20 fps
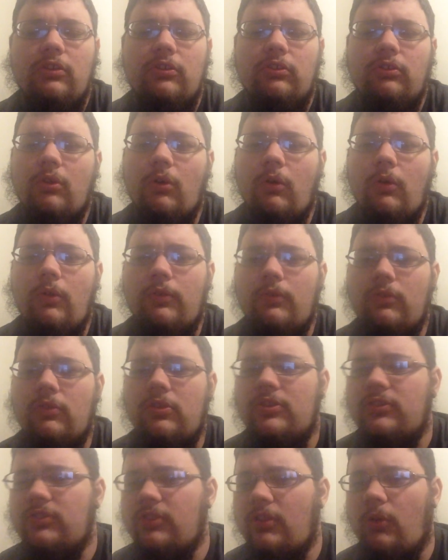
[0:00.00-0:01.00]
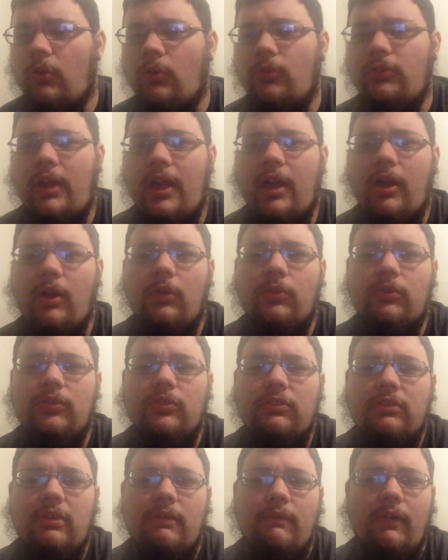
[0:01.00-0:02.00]
just going through the old towns
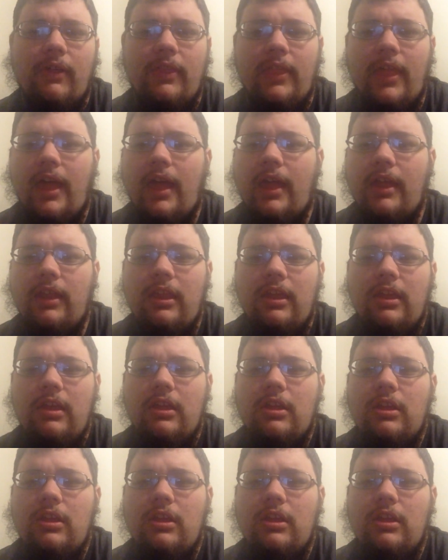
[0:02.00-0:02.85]
and stuff like that,